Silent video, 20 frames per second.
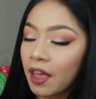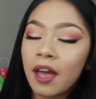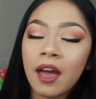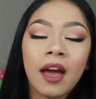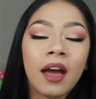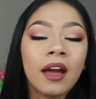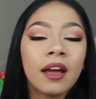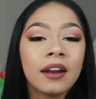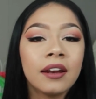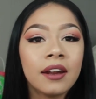
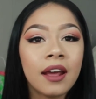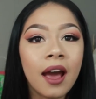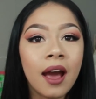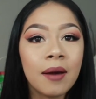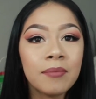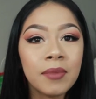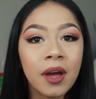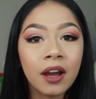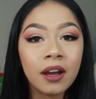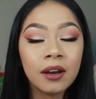And
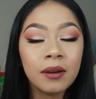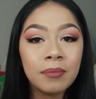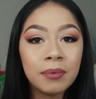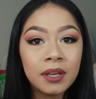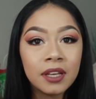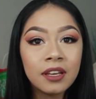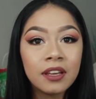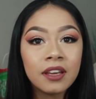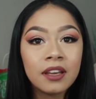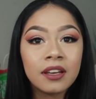I'm not gonna
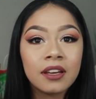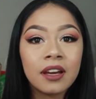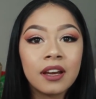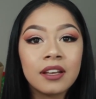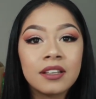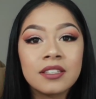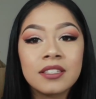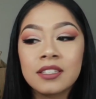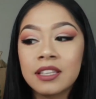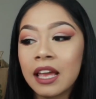be
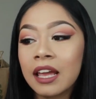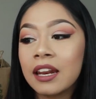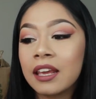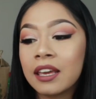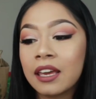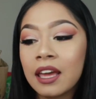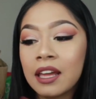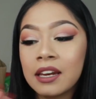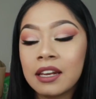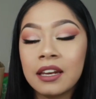
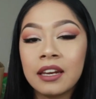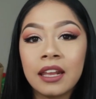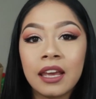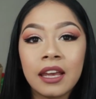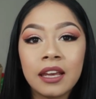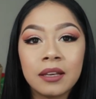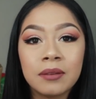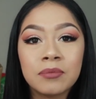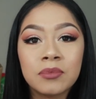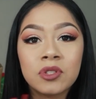stating any
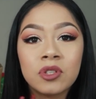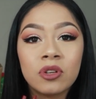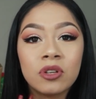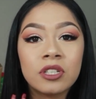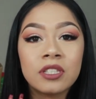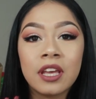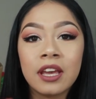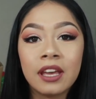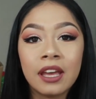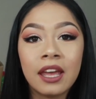names or
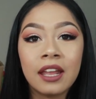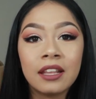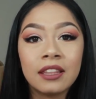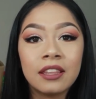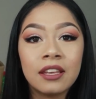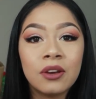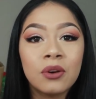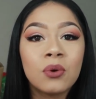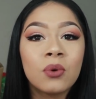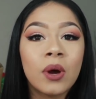saying
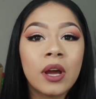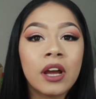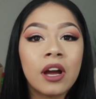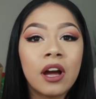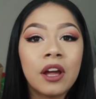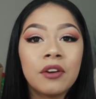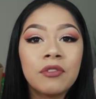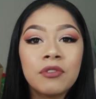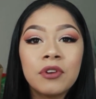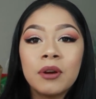anything who I
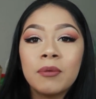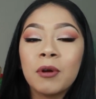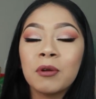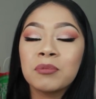got it from.